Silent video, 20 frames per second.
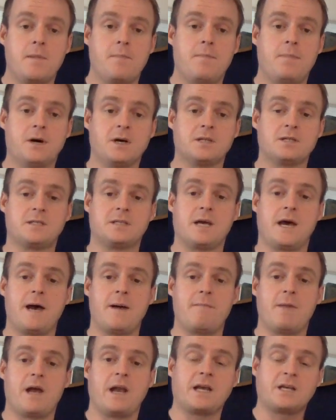But
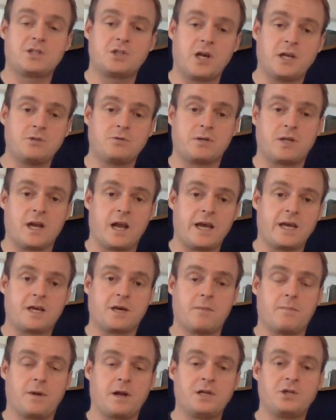an exchange with delayed
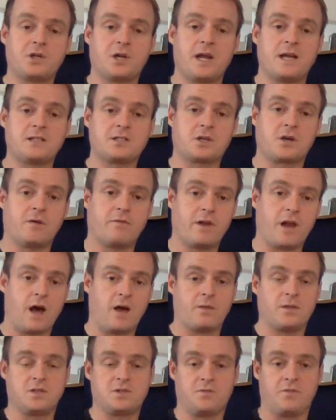completion, let's cover that
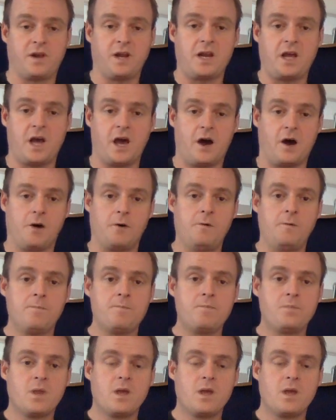on this video